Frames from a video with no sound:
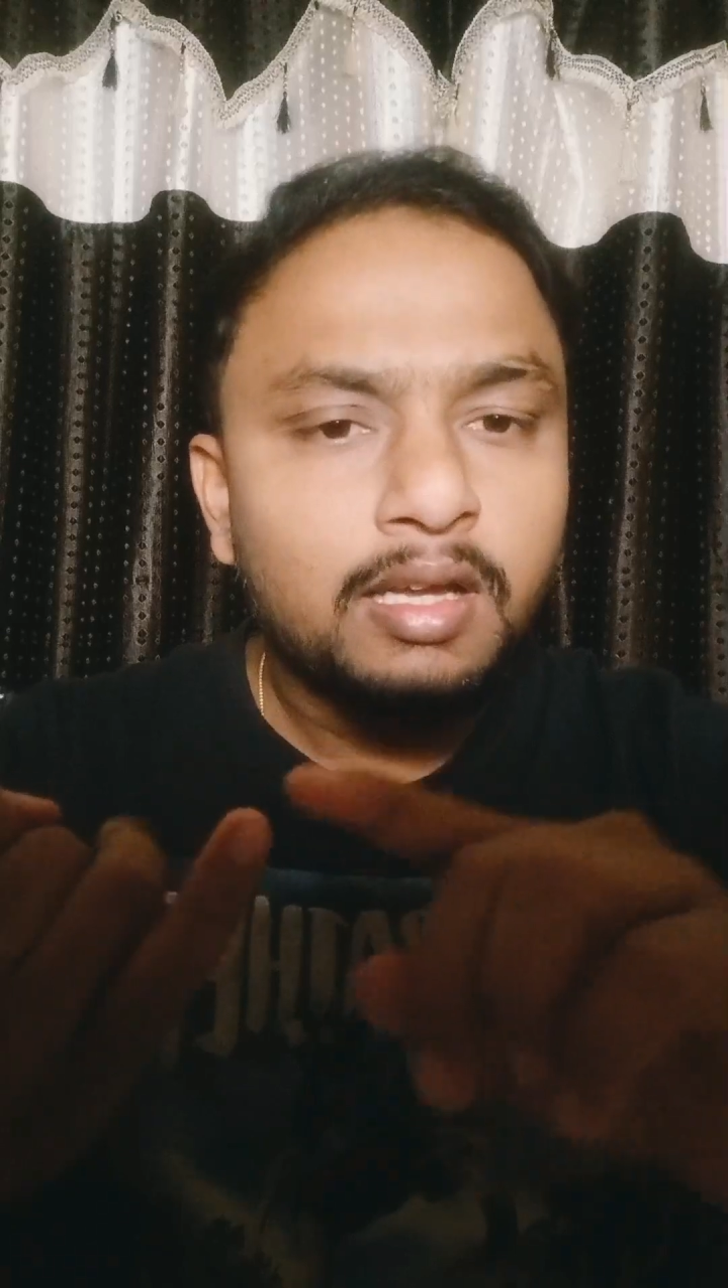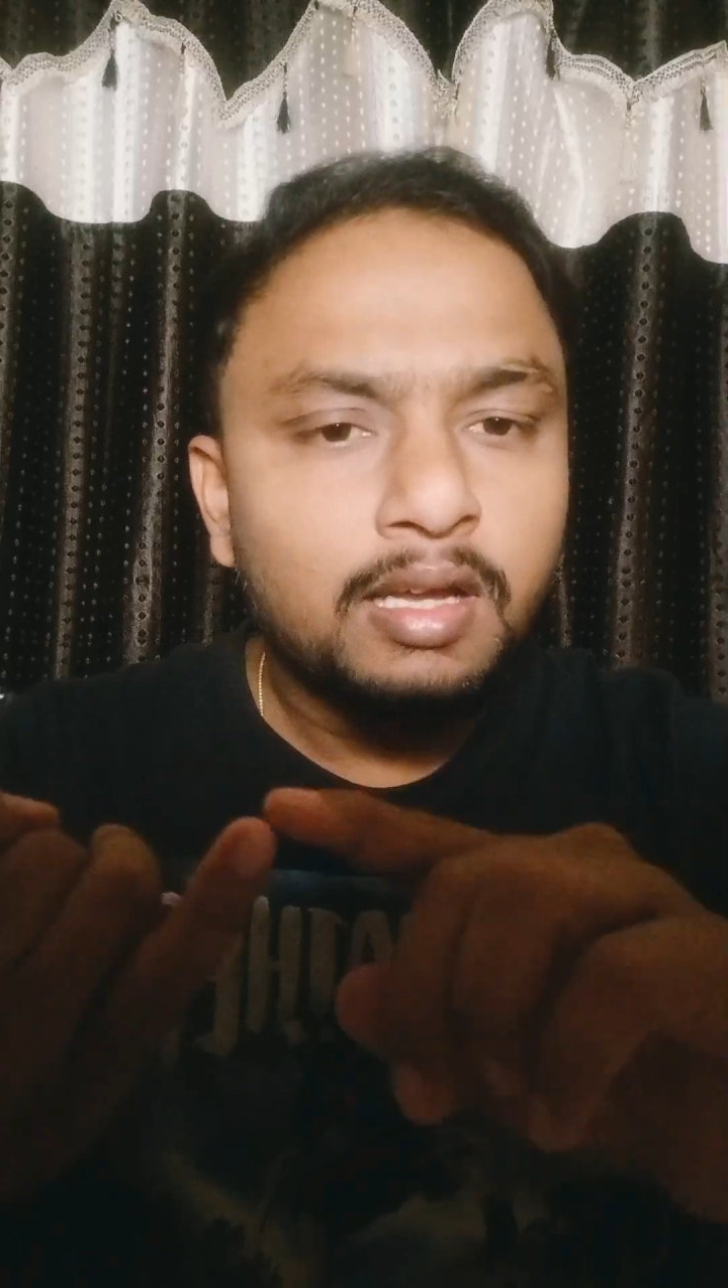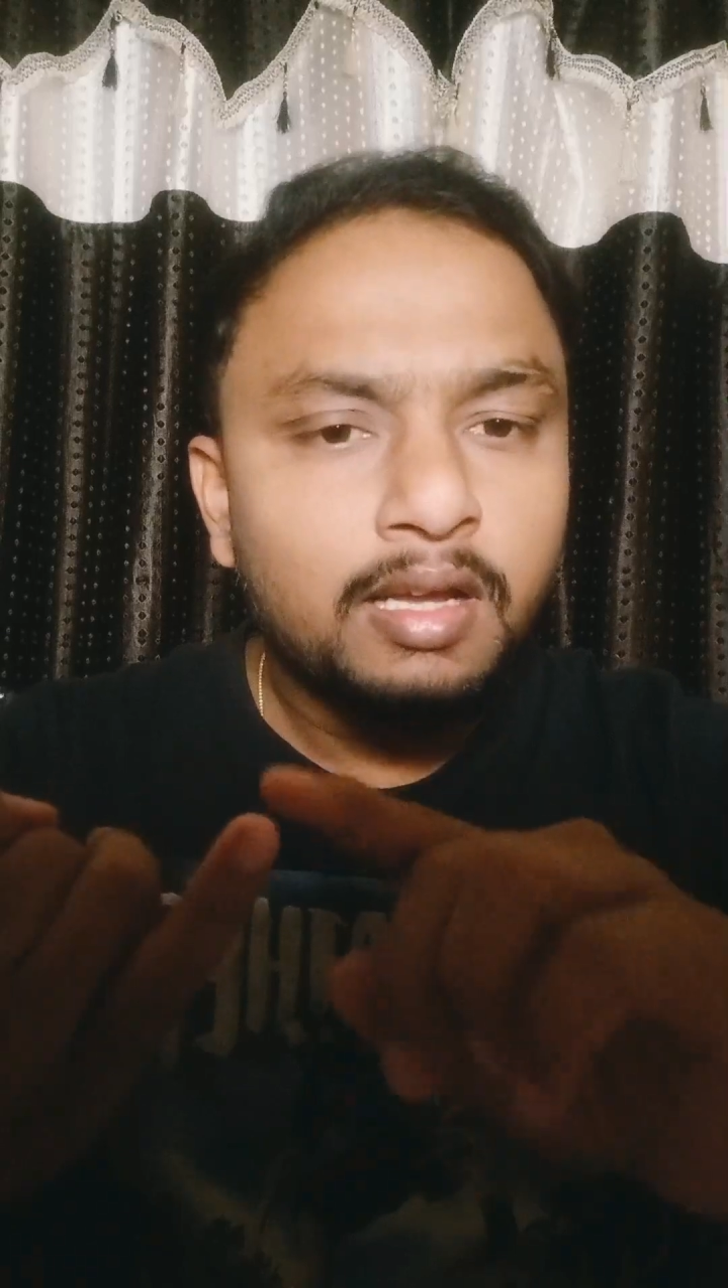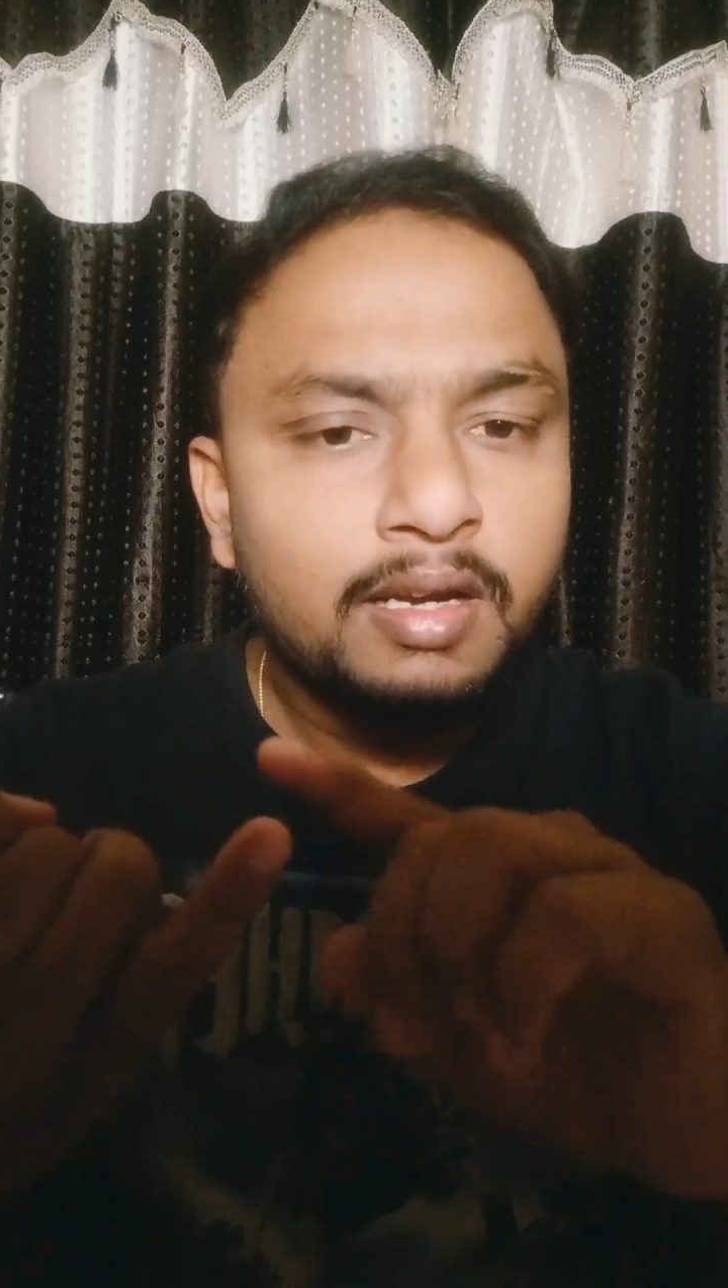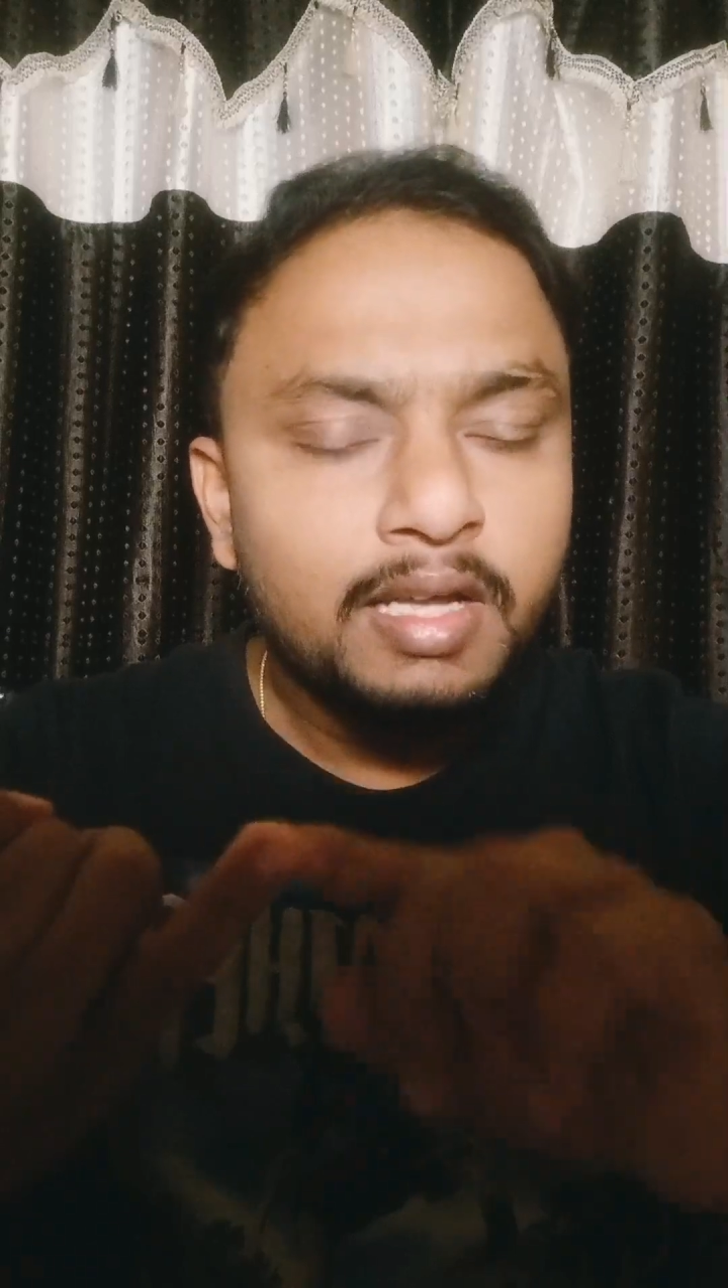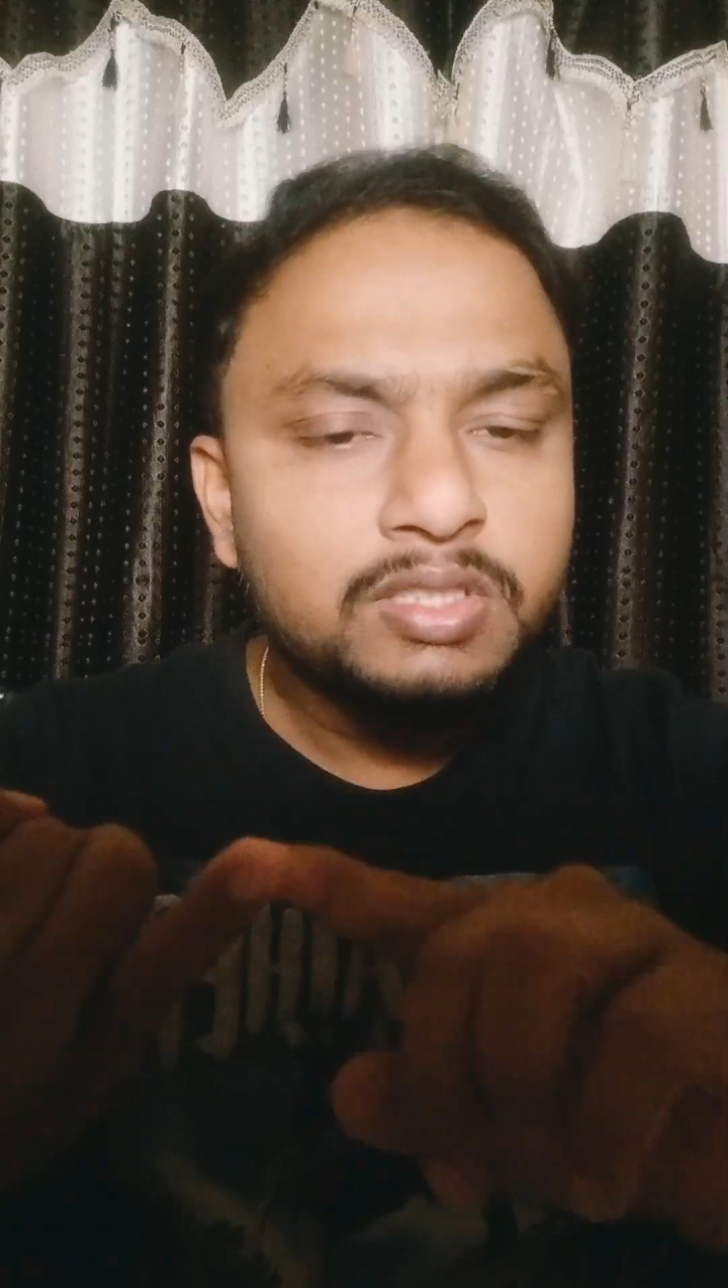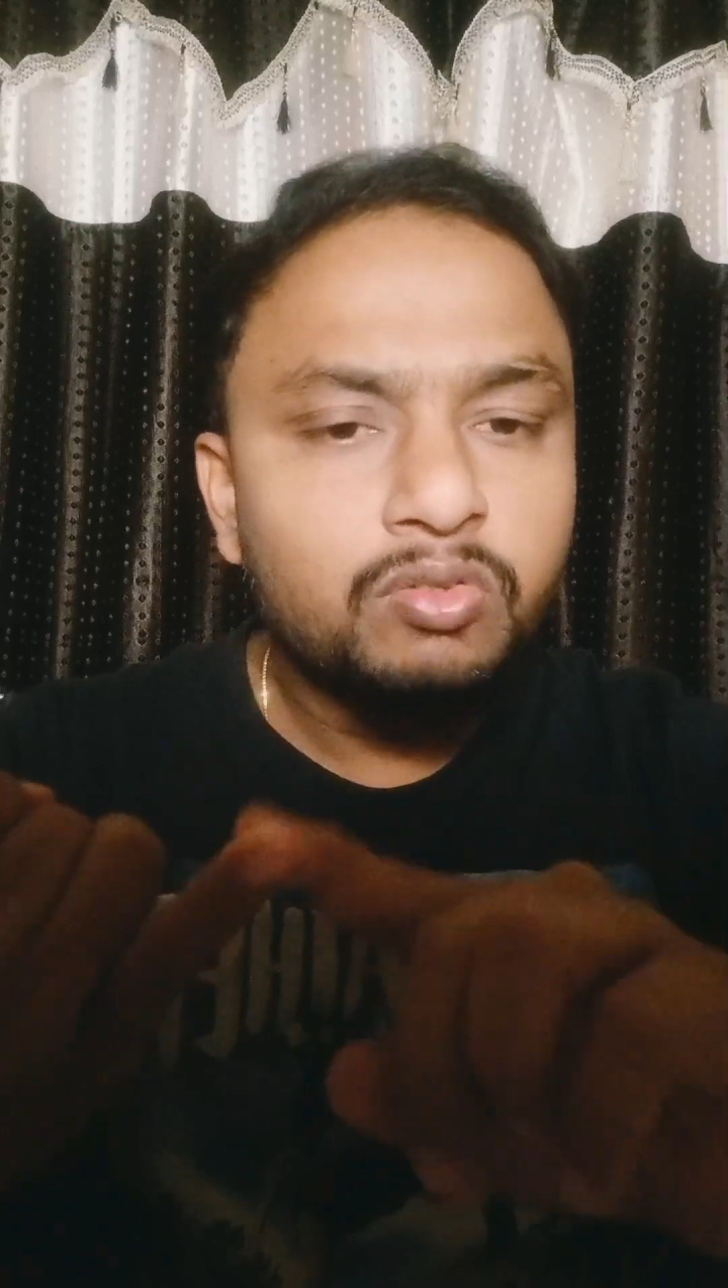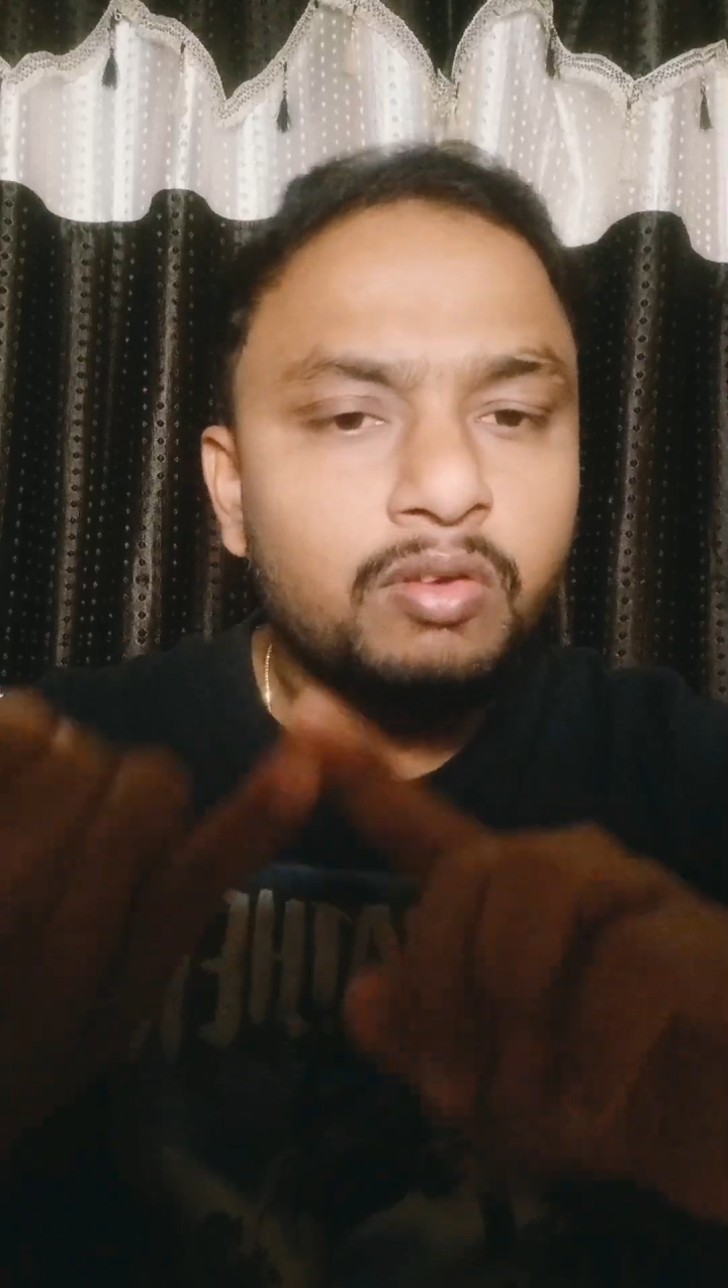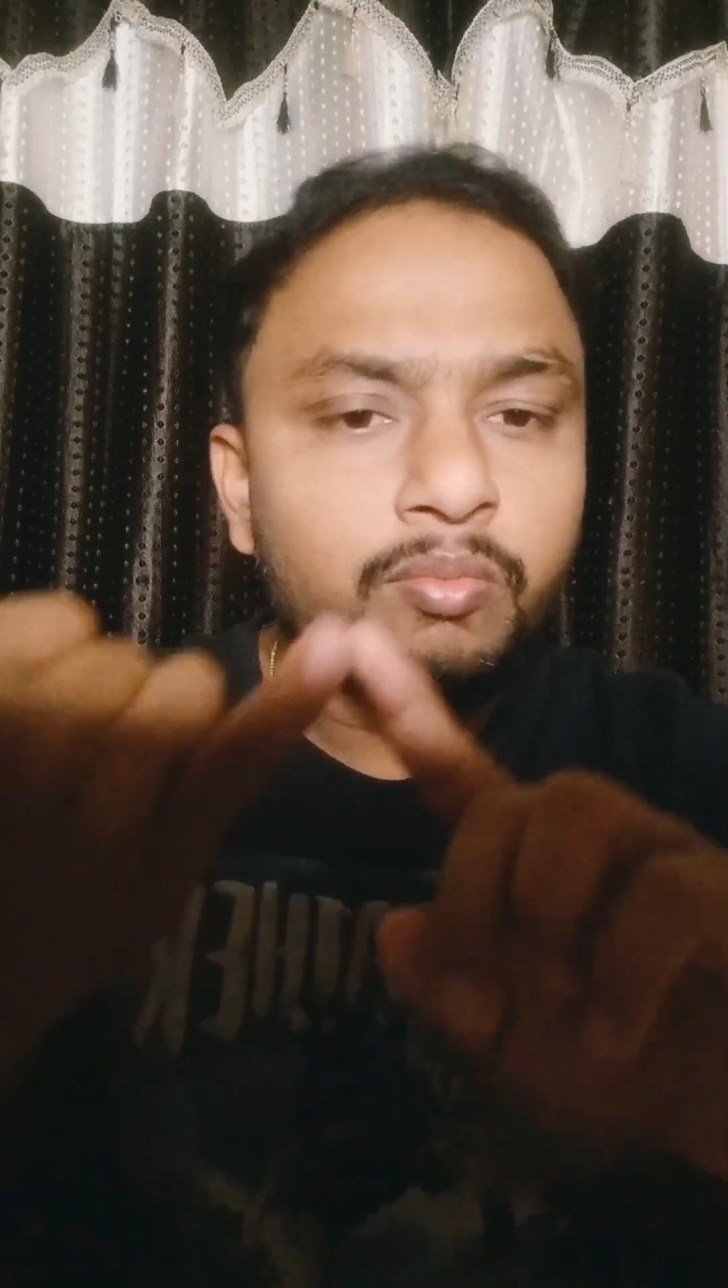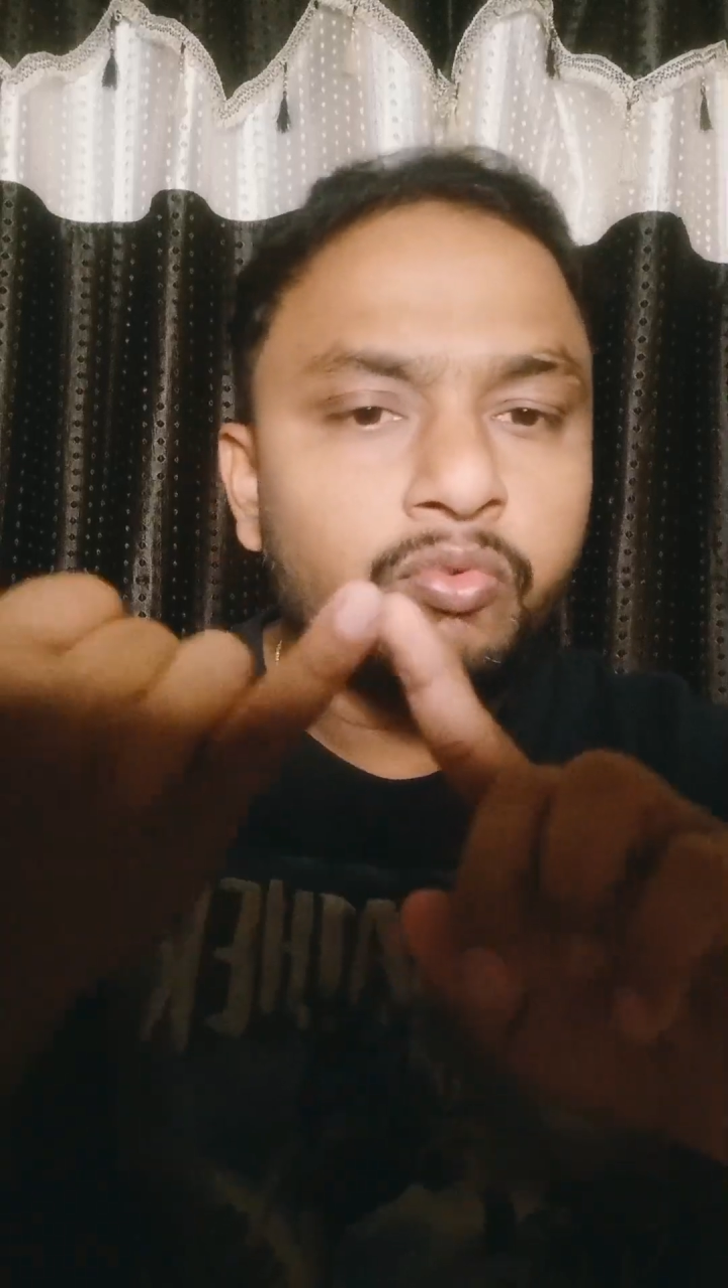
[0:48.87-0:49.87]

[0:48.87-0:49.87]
next one